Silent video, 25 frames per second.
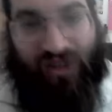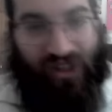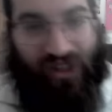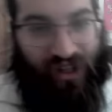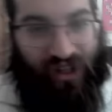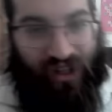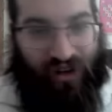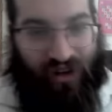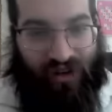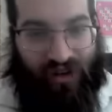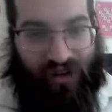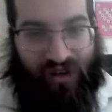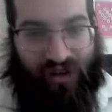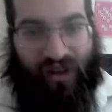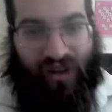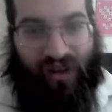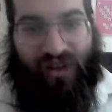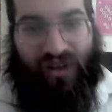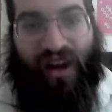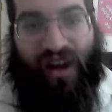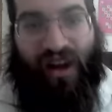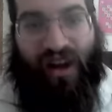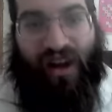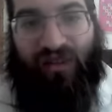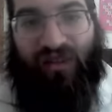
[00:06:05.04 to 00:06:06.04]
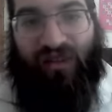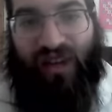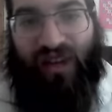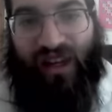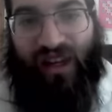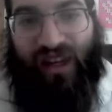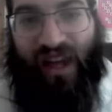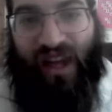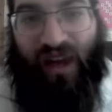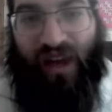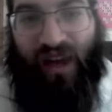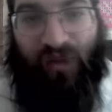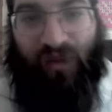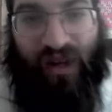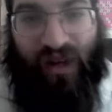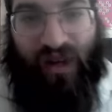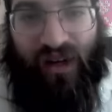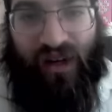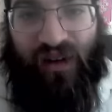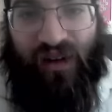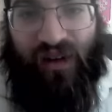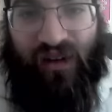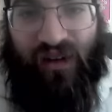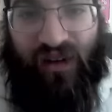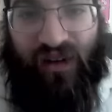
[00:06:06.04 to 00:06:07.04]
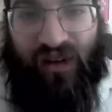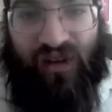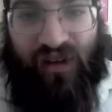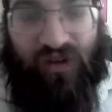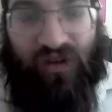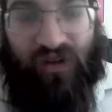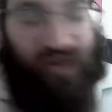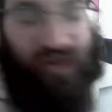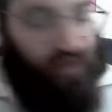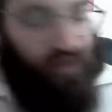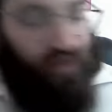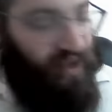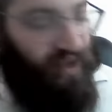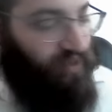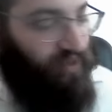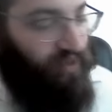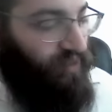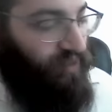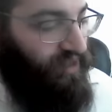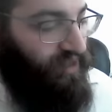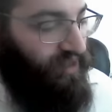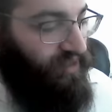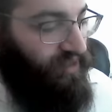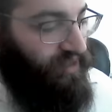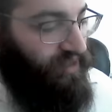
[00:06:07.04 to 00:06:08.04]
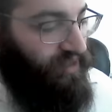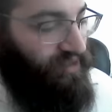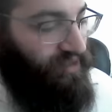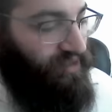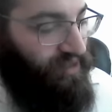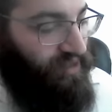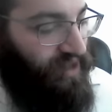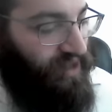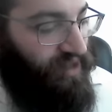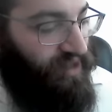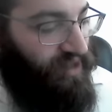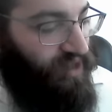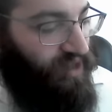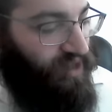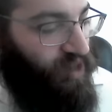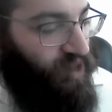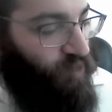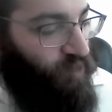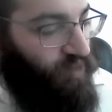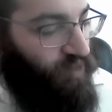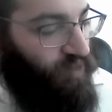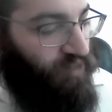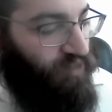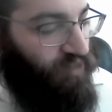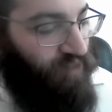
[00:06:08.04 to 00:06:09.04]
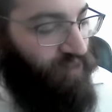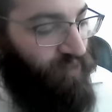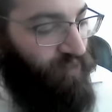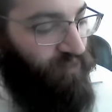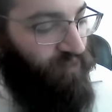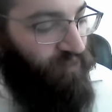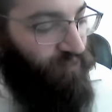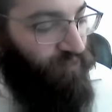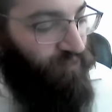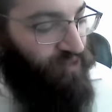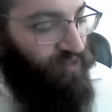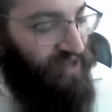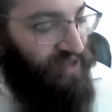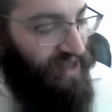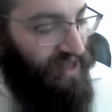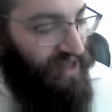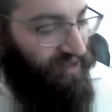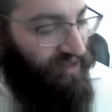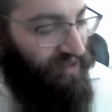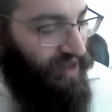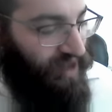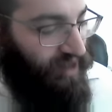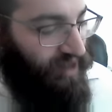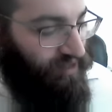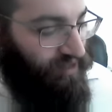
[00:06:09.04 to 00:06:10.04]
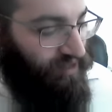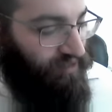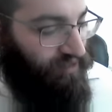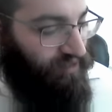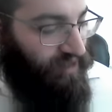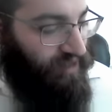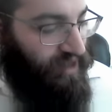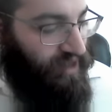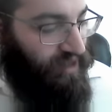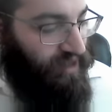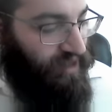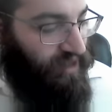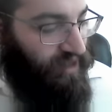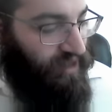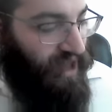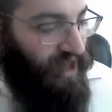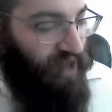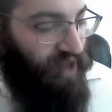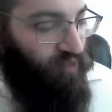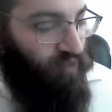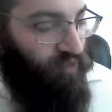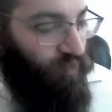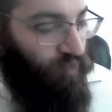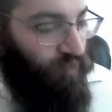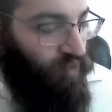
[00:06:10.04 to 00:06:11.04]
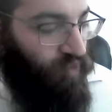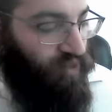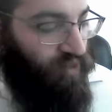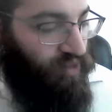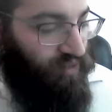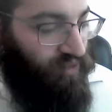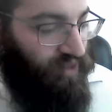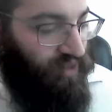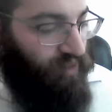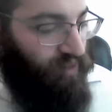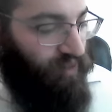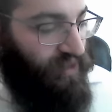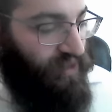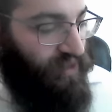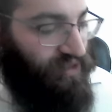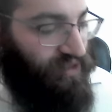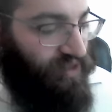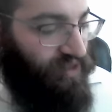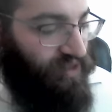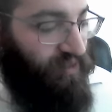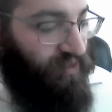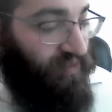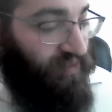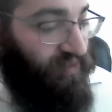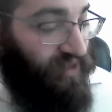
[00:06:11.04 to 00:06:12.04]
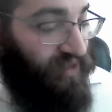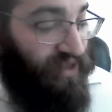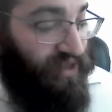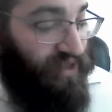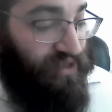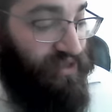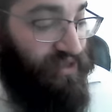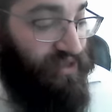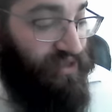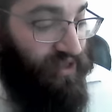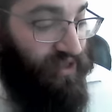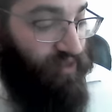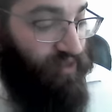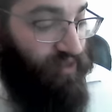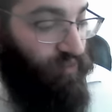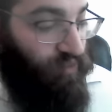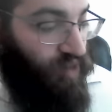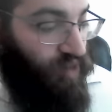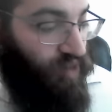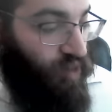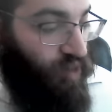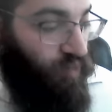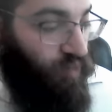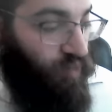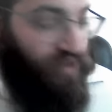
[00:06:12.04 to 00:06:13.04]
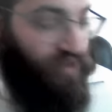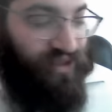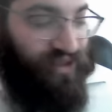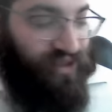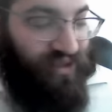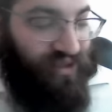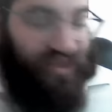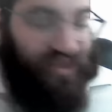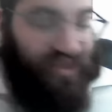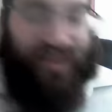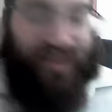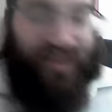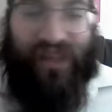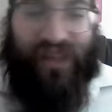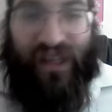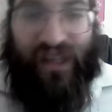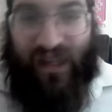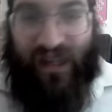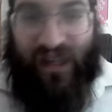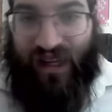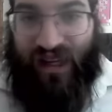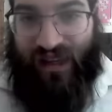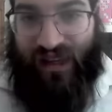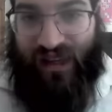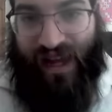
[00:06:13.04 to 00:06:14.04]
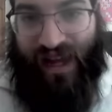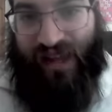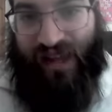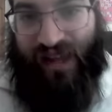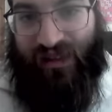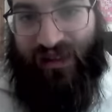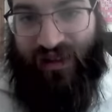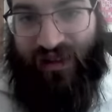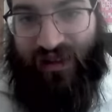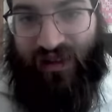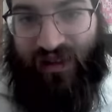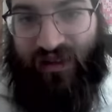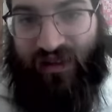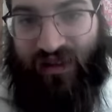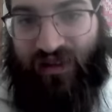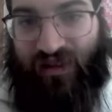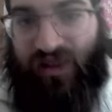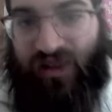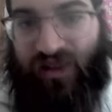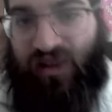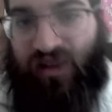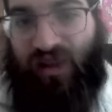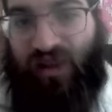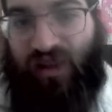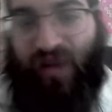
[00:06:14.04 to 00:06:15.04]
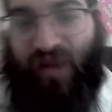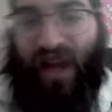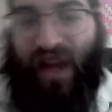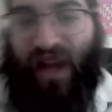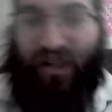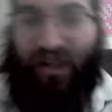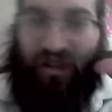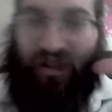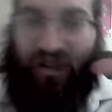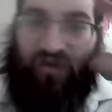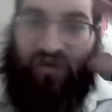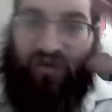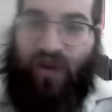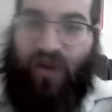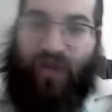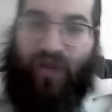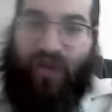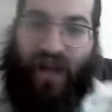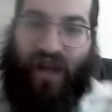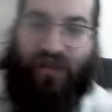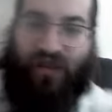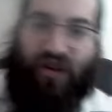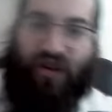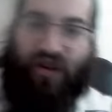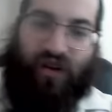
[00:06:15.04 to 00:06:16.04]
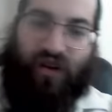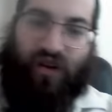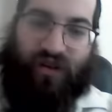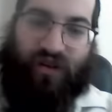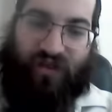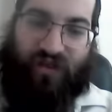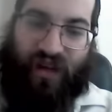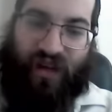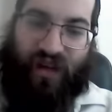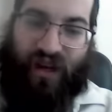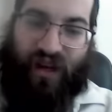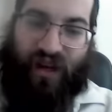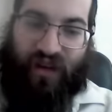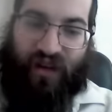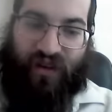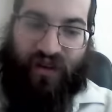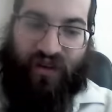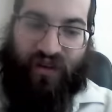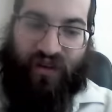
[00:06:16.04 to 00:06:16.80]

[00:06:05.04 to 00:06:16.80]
shared, a doctor that came in to respond immediately. He said, when the Rebbe first had the heart attack, I reported to him that some of the Hasidim were still singing and dancing. So you can imagine the Rebbe has a heart attack,